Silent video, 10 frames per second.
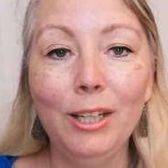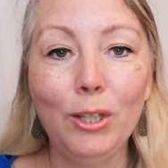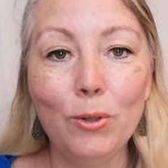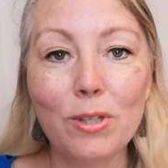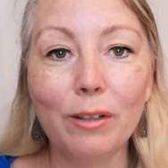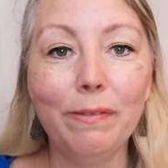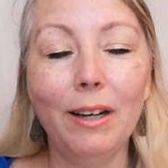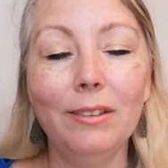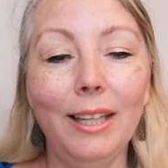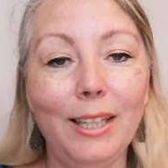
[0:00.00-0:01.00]
you still
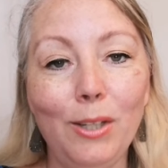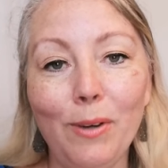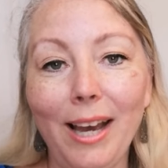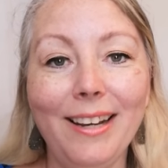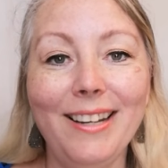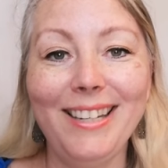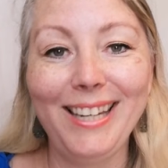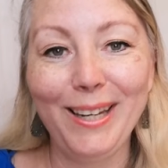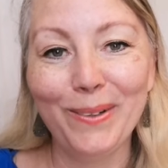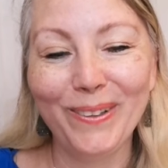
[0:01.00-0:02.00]
felt like you had a
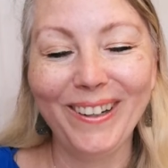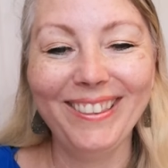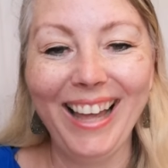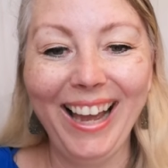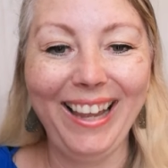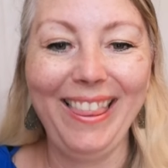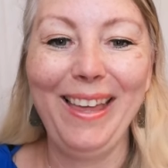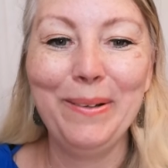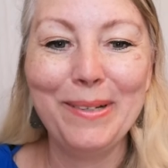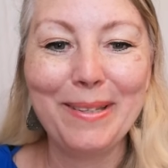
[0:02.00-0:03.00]
need or a lack
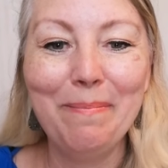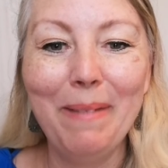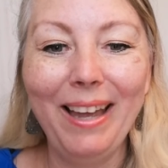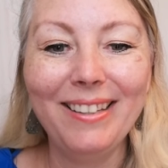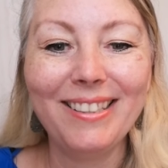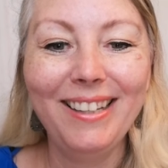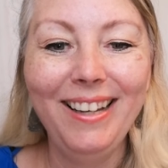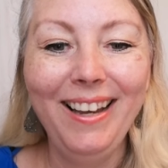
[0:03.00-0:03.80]
that wasn't met.